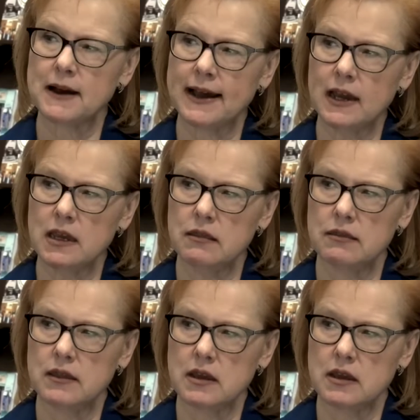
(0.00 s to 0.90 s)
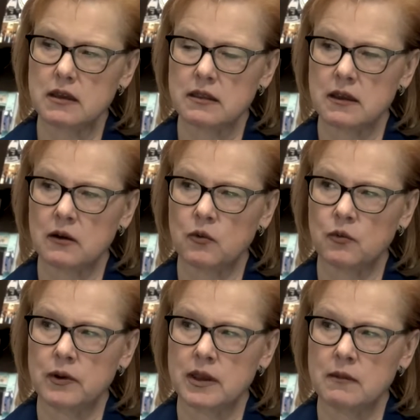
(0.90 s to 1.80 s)
I think that
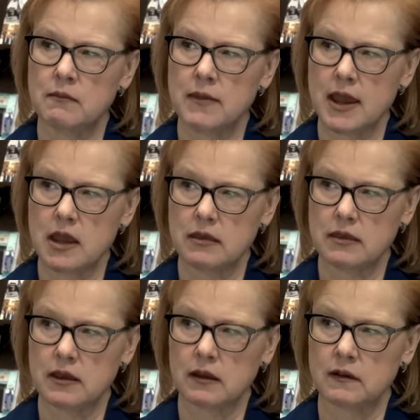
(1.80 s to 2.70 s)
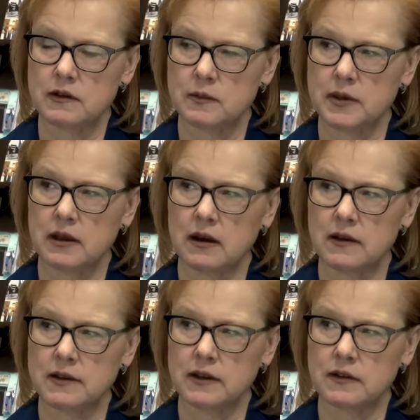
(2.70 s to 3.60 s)
we make things
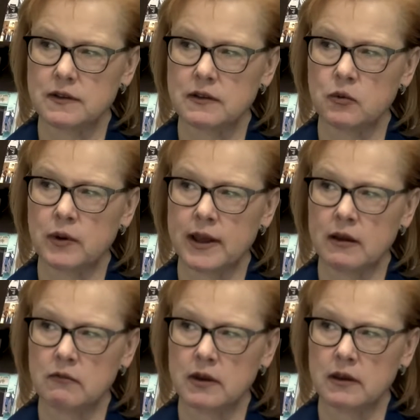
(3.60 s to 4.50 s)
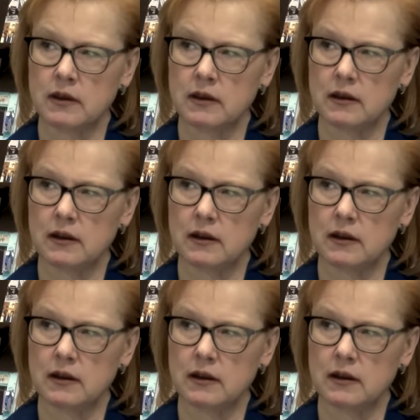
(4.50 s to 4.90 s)
because it's the way we